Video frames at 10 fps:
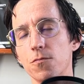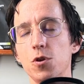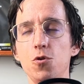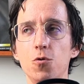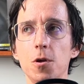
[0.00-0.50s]

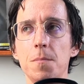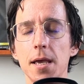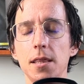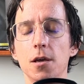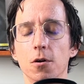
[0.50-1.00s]
You could
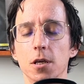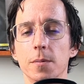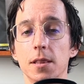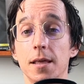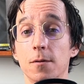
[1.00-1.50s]
make the
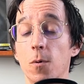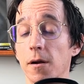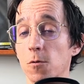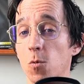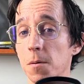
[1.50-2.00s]
argument that
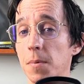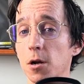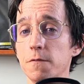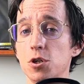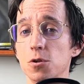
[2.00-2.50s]
wearing one pair
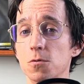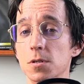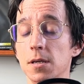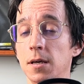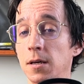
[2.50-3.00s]
of
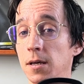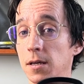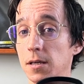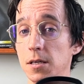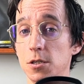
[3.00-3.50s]
shoes
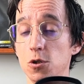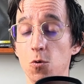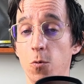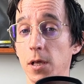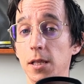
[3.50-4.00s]
gets you
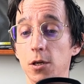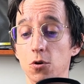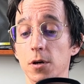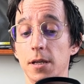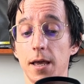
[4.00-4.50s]
really
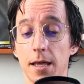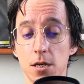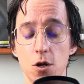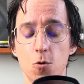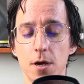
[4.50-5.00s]
good at
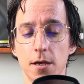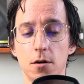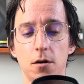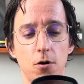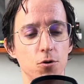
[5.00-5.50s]
knowing
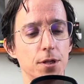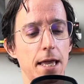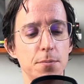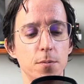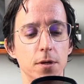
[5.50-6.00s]
all the
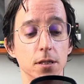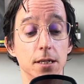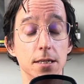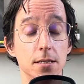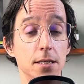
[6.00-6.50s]

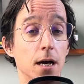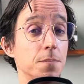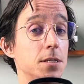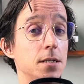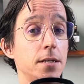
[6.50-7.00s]
capabilities, the
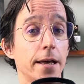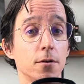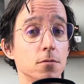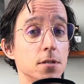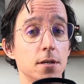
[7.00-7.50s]
ups and
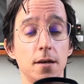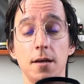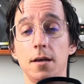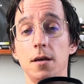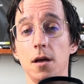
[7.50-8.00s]
downs
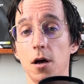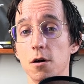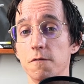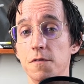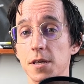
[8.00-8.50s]

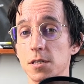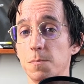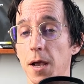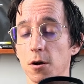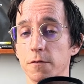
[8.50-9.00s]
of this
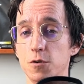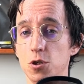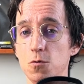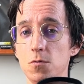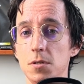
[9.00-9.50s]
pair of
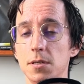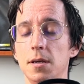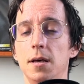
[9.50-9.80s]
shoes.